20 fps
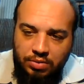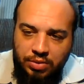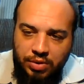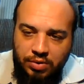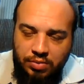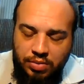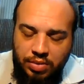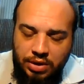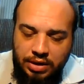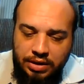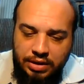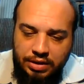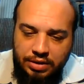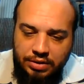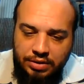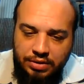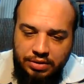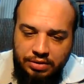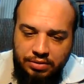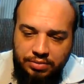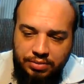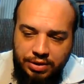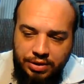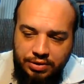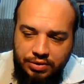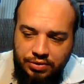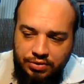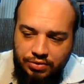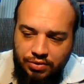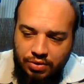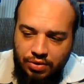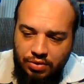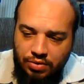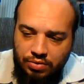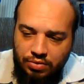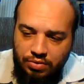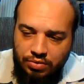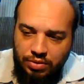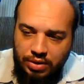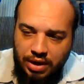Be blessed, be
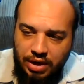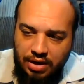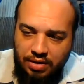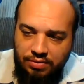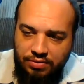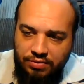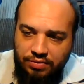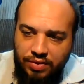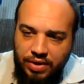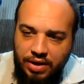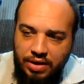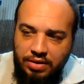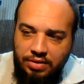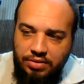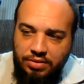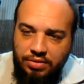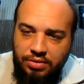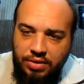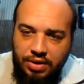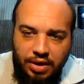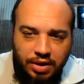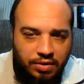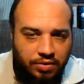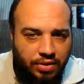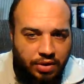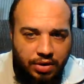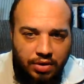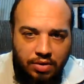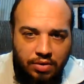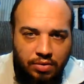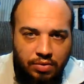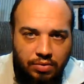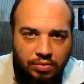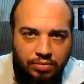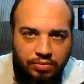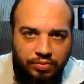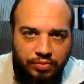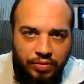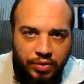strong, have faith, carry on.